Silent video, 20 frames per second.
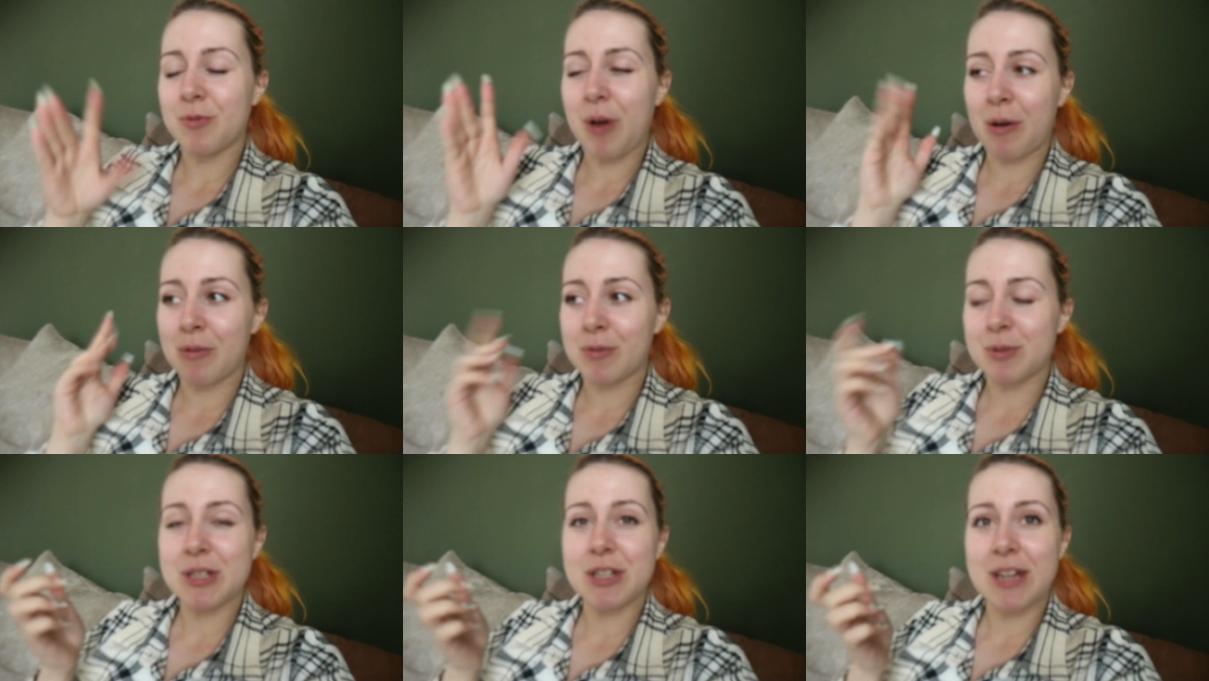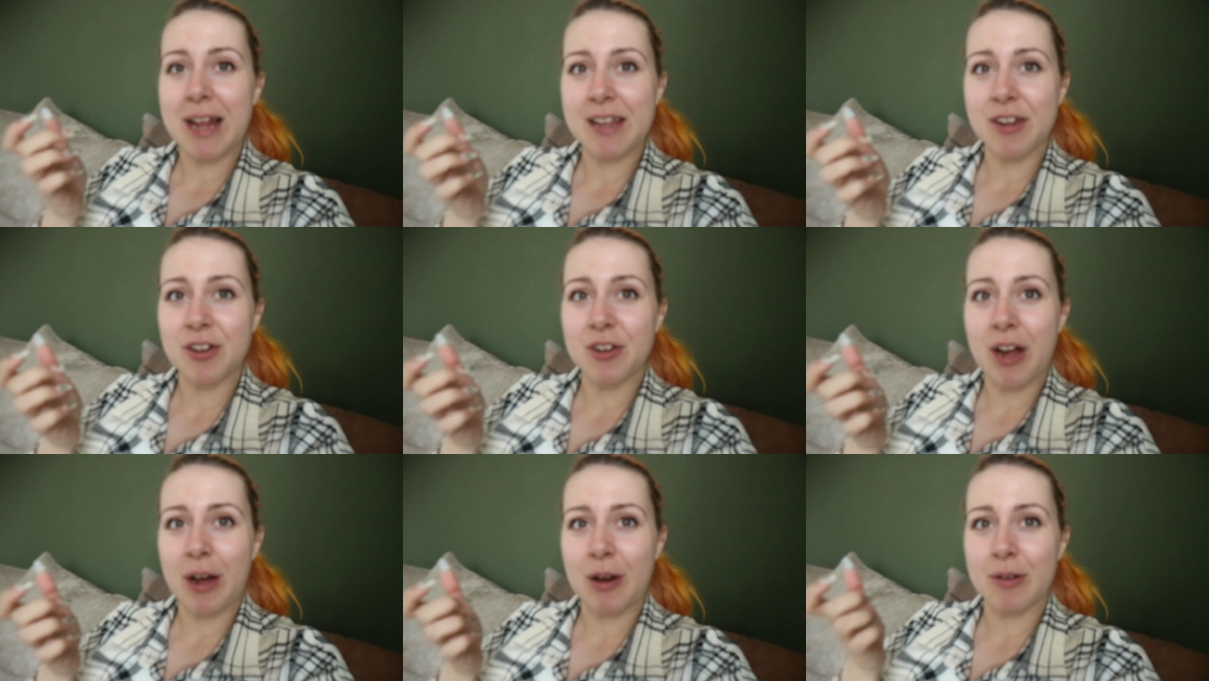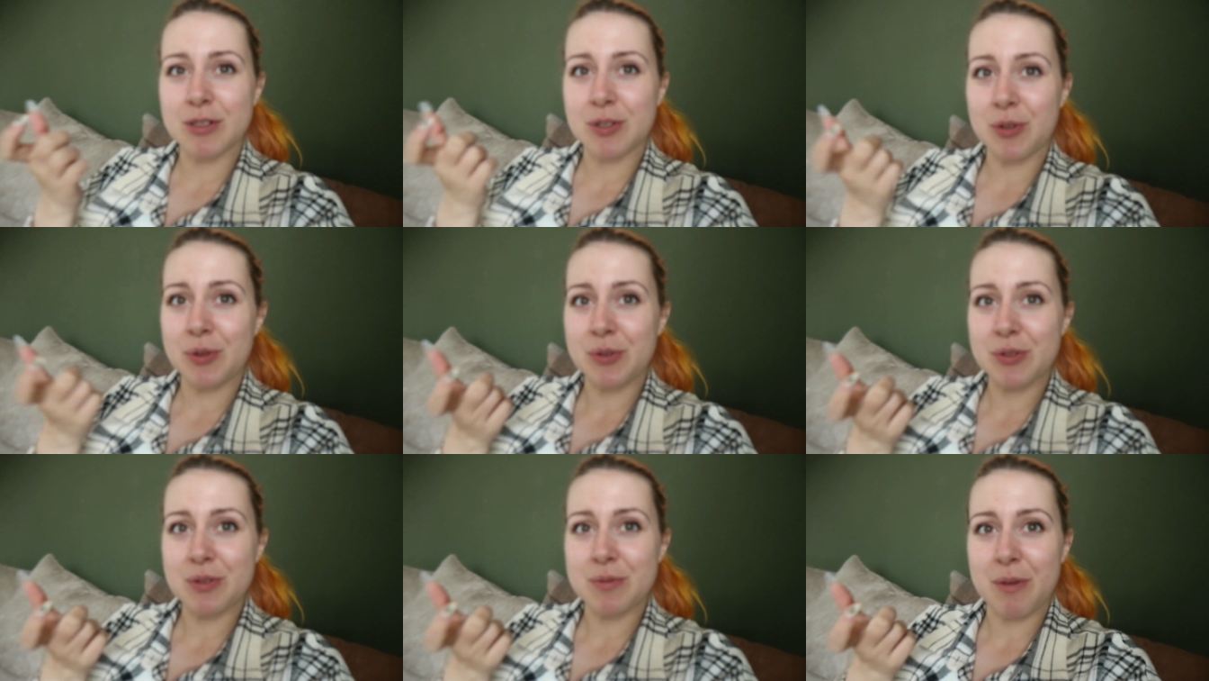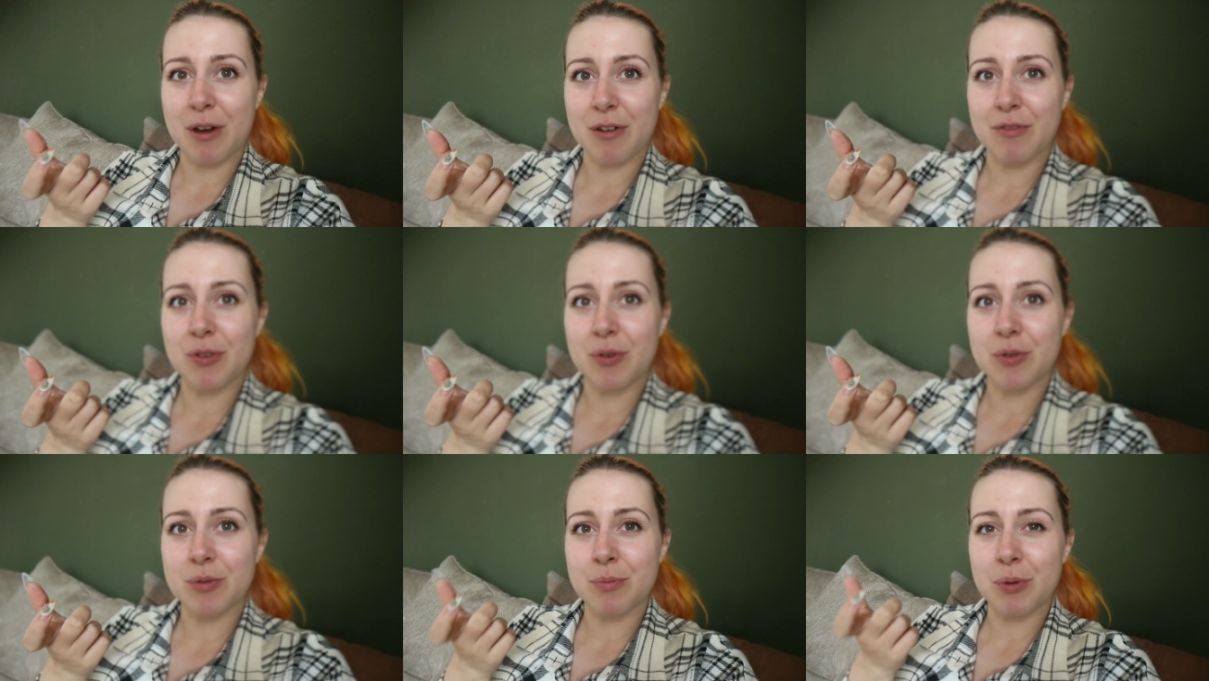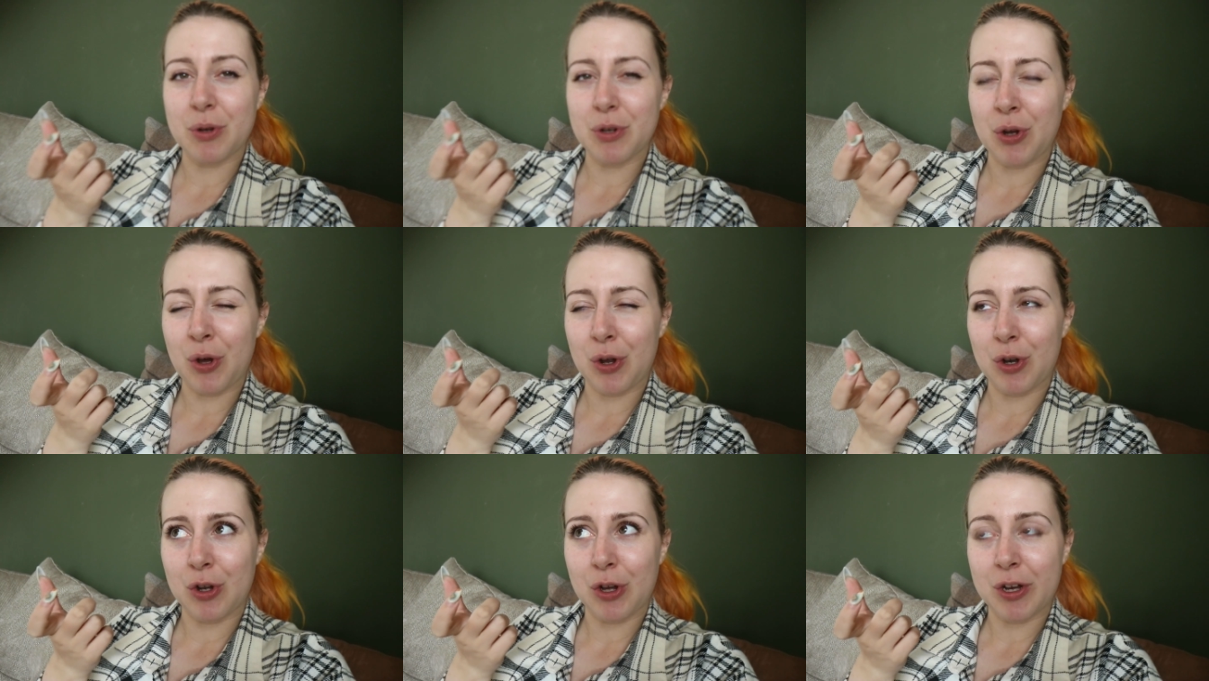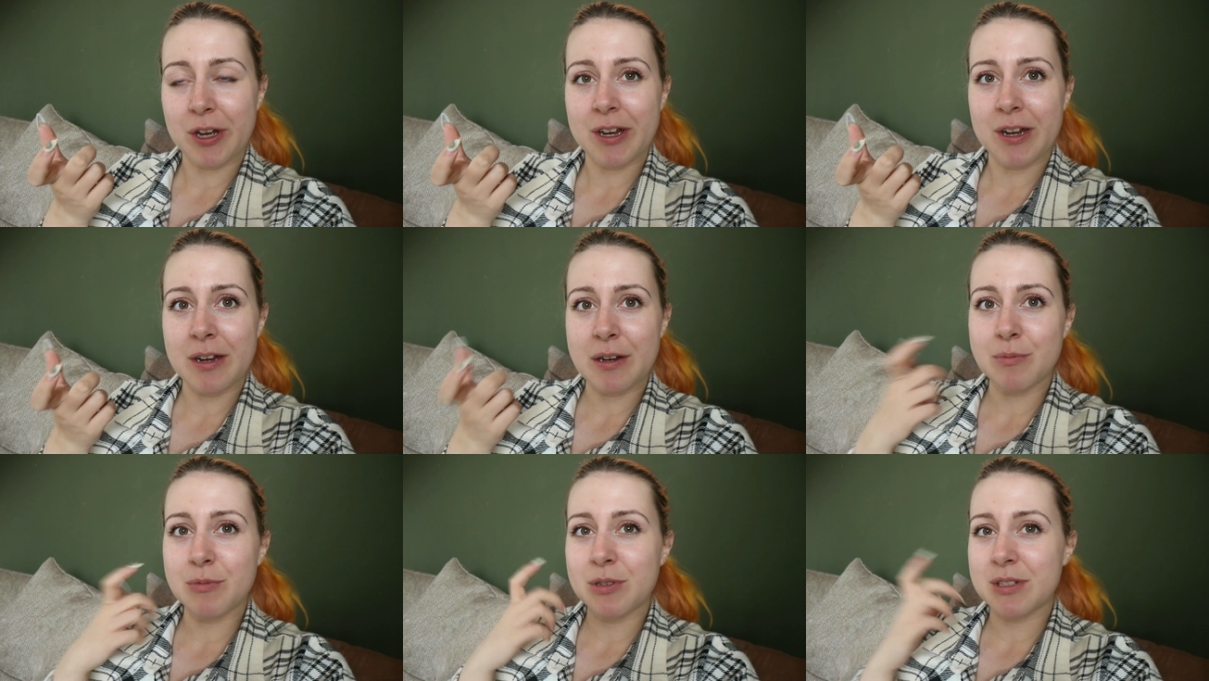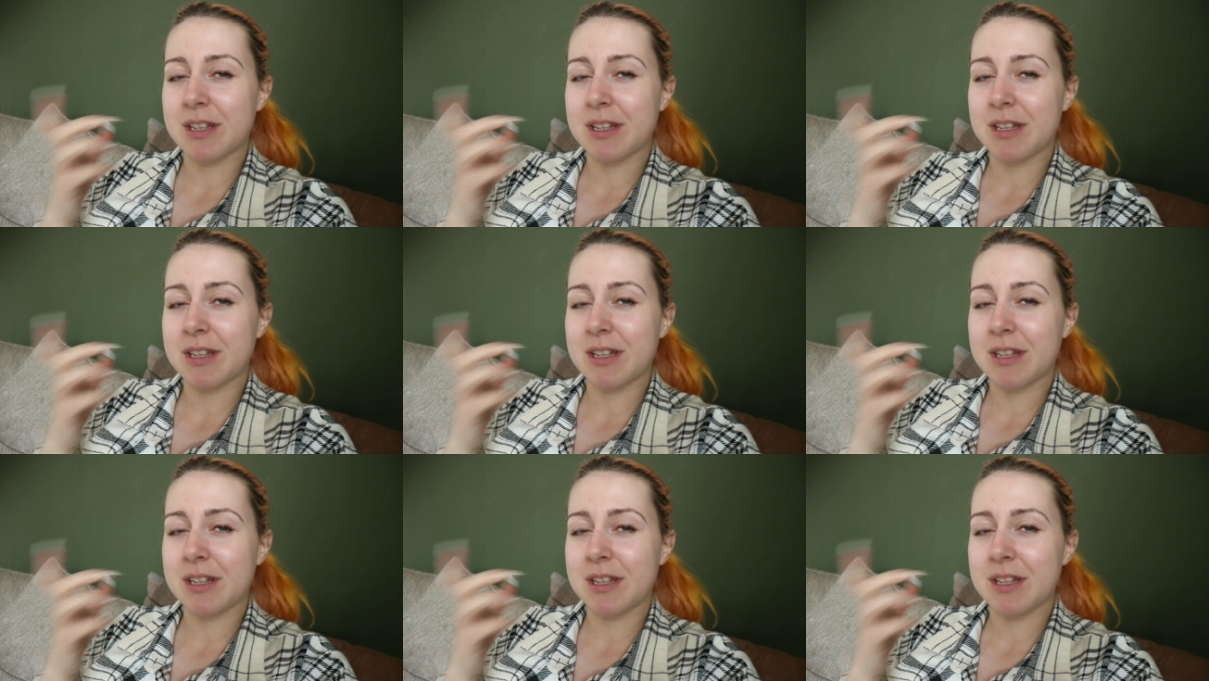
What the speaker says: I was holding my phone but not looking at him,